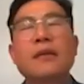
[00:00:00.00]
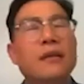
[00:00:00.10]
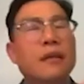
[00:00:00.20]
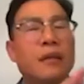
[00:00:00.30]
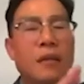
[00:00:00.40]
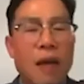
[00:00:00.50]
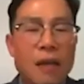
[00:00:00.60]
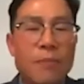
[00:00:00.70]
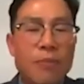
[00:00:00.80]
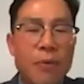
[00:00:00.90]
a
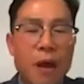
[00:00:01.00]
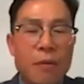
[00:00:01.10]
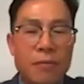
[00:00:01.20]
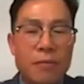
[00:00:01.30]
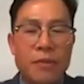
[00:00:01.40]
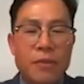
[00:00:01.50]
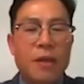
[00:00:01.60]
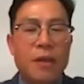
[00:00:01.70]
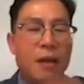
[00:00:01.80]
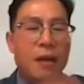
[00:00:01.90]
lot of problems, a
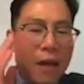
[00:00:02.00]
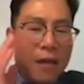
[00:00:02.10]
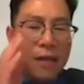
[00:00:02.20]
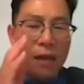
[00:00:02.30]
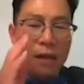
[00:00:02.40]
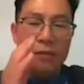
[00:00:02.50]
lot of headaches.